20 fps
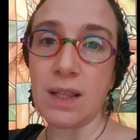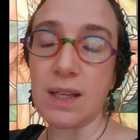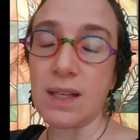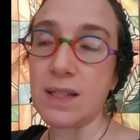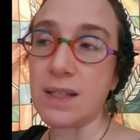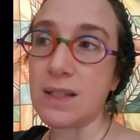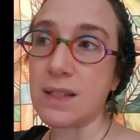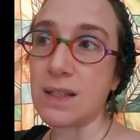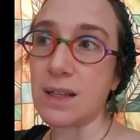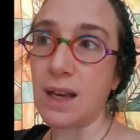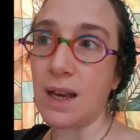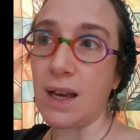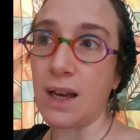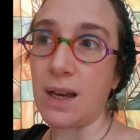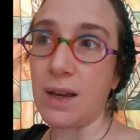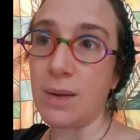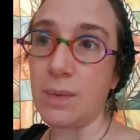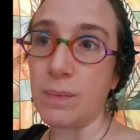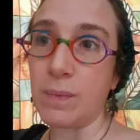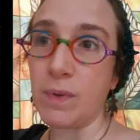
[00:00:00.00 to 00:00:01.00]
This
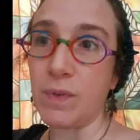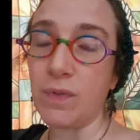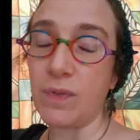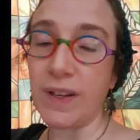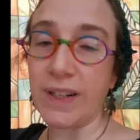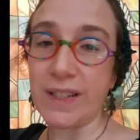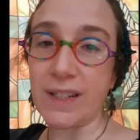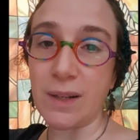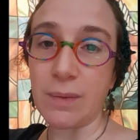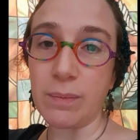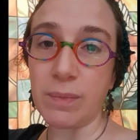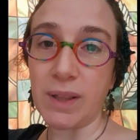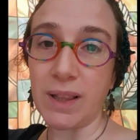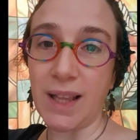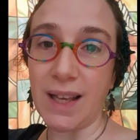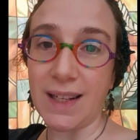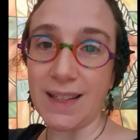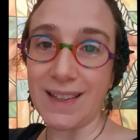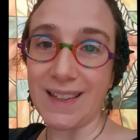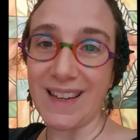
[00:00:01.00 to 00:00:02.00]
victim
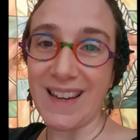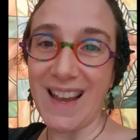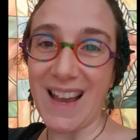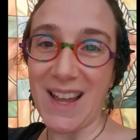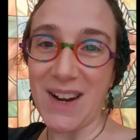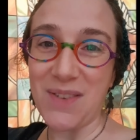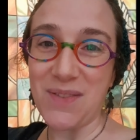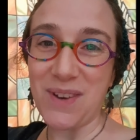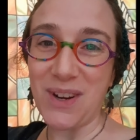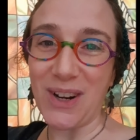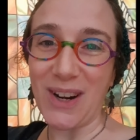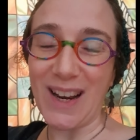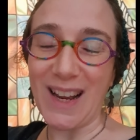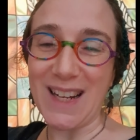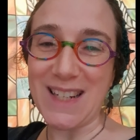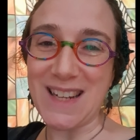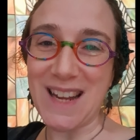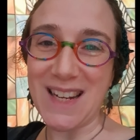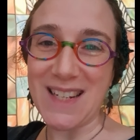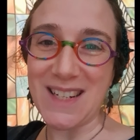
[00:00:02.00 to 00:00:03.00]
luckily had a very
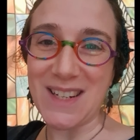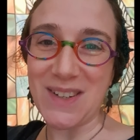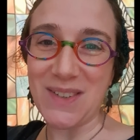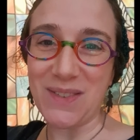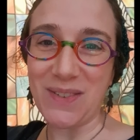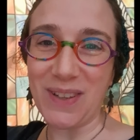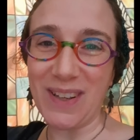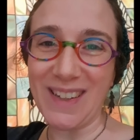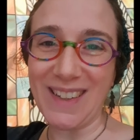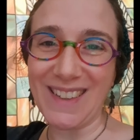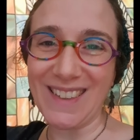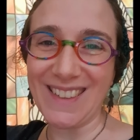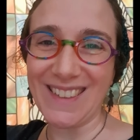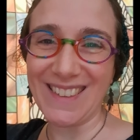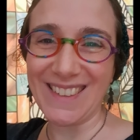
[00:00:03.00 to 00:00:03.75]
attentive